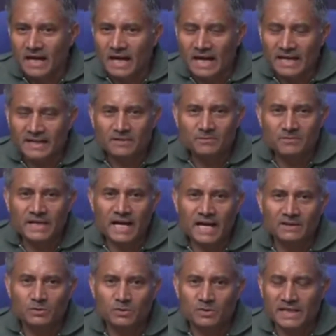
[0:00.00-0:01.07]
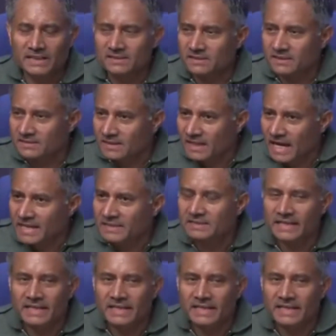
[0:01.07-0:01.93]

and we had to exercise